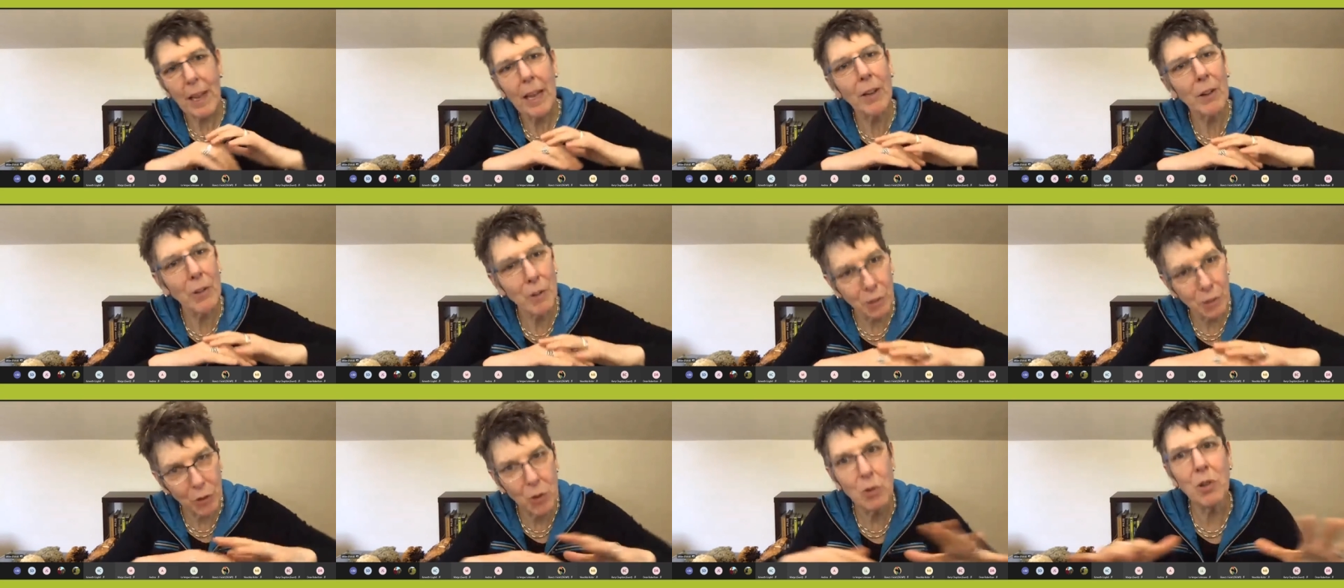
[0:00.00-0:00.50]

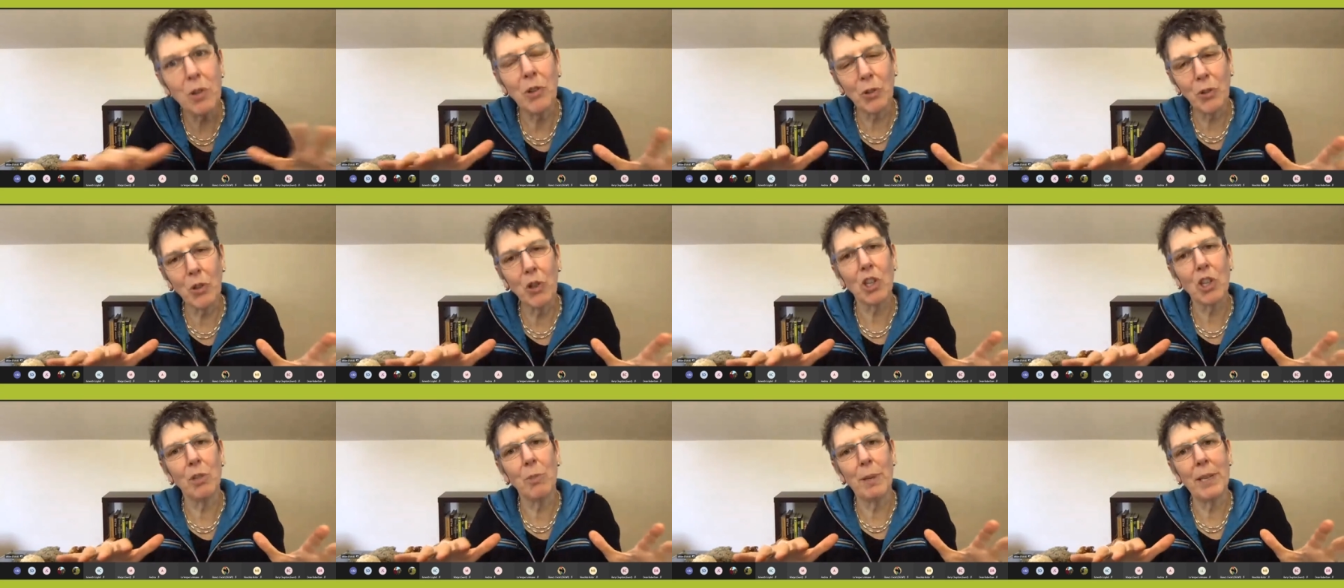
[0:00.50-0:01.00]
And soon as
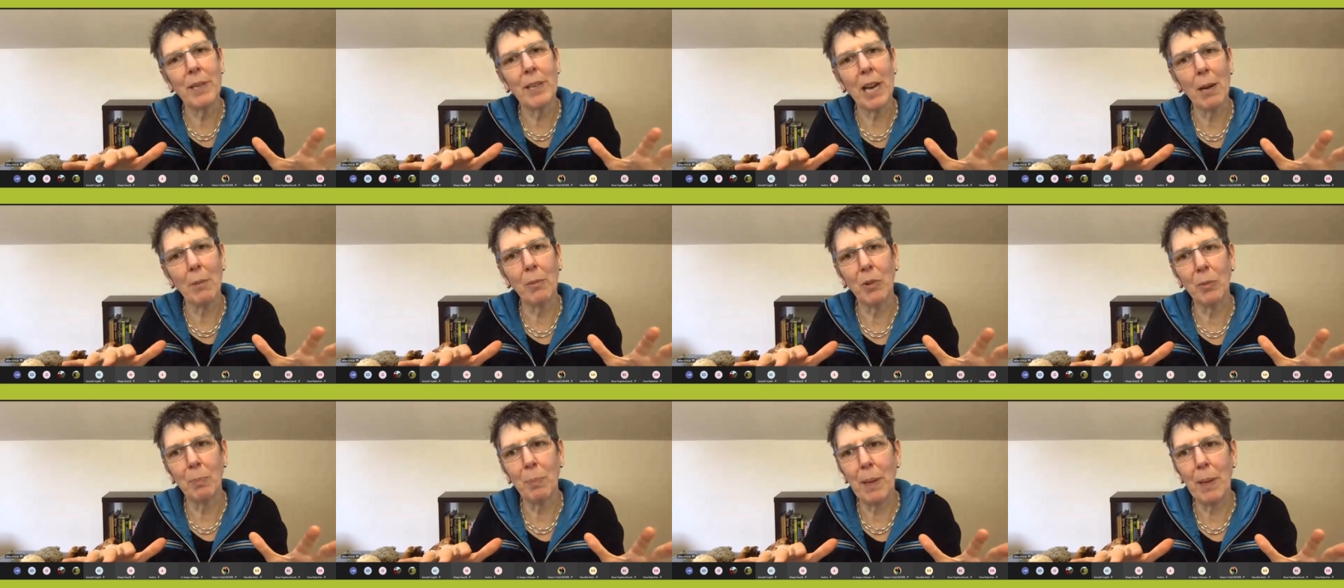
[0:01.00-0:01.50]
soil
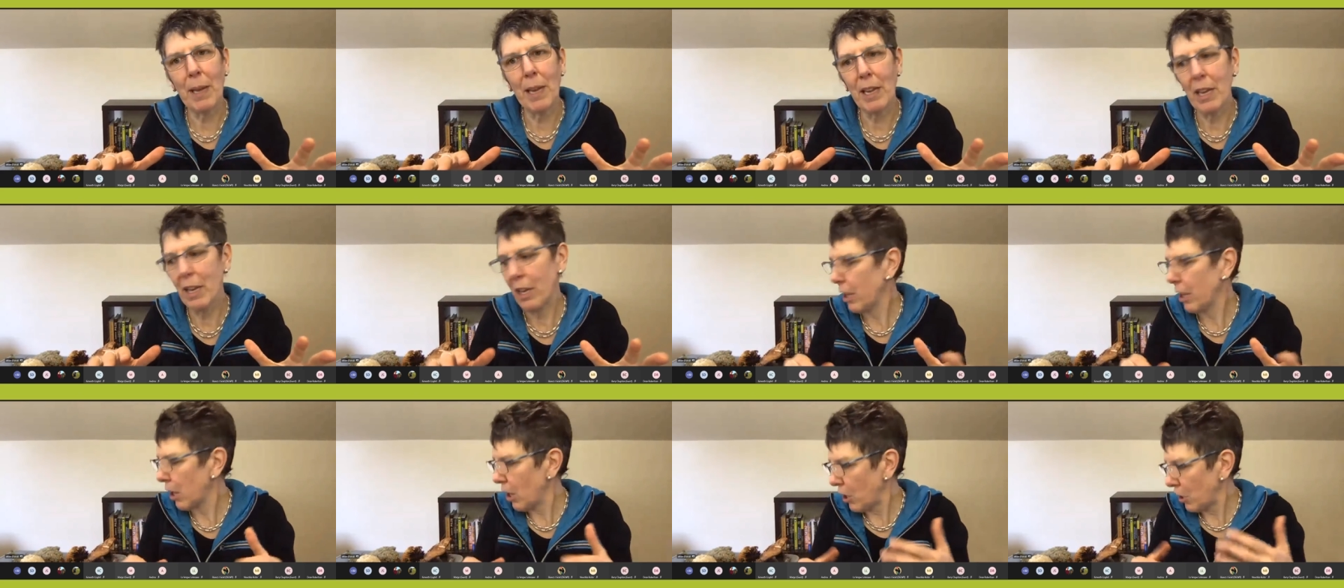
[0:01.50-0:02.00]
becomes bare,